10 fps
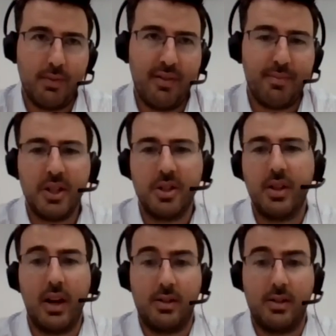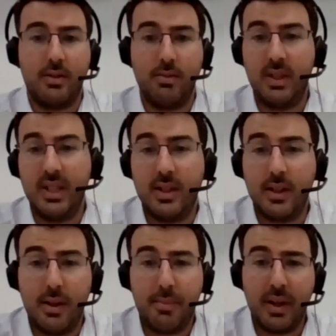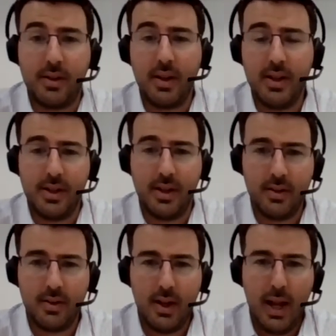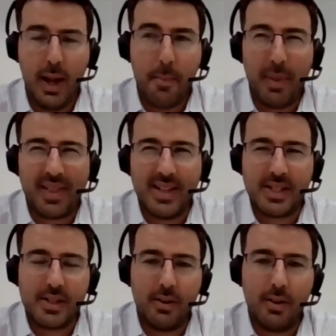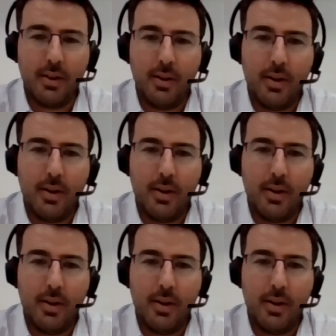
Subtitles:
I've mentioned that there's things that makes it easier, but there's still